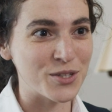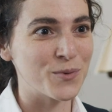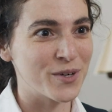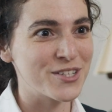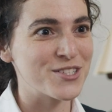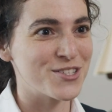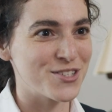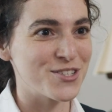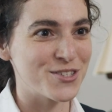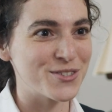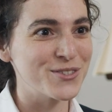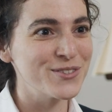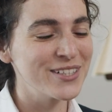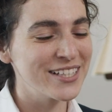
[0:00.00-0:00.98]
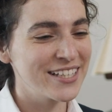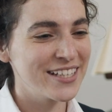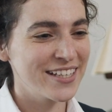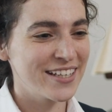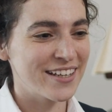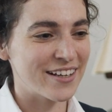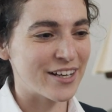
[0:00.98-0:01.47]
you what to do.
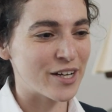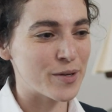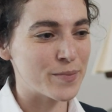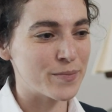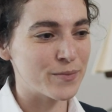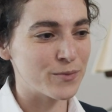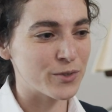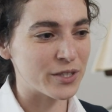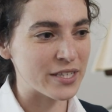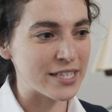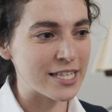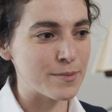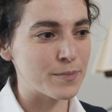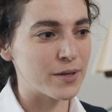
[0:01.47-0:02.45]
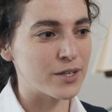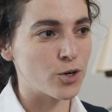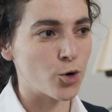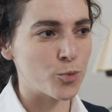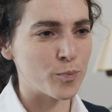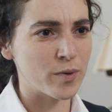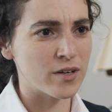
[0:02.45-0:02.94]
Really keep an
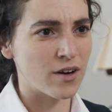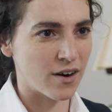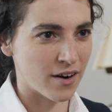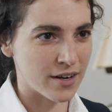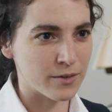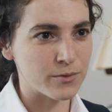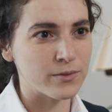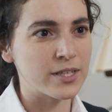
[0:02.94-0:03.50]
open heart,